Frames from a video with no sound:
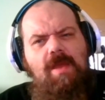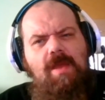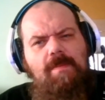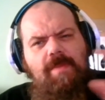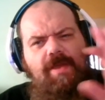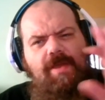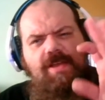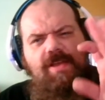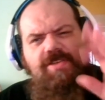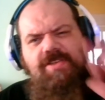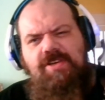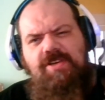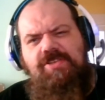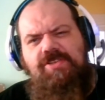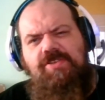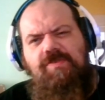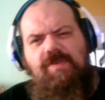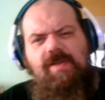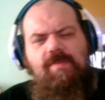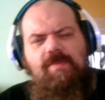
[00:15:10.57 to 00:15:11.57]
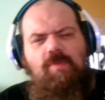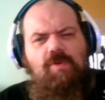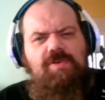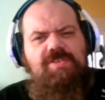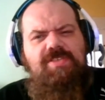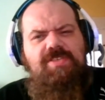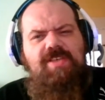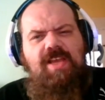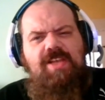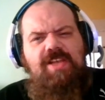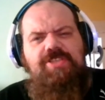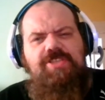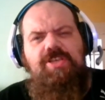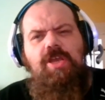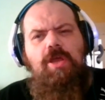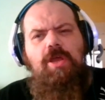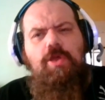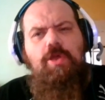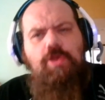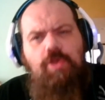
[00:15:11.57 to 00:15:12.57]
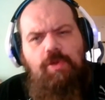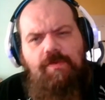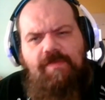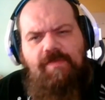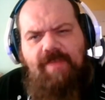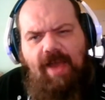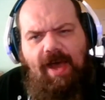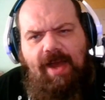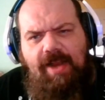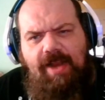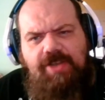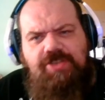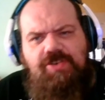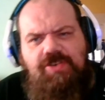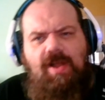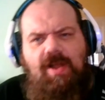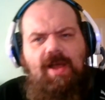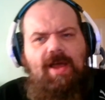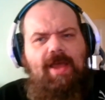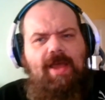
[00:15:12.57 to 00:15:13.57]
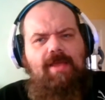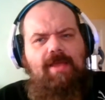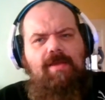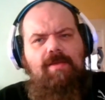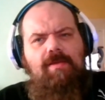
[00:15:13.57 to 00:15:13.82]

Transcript: because there's three more scents you've got to try.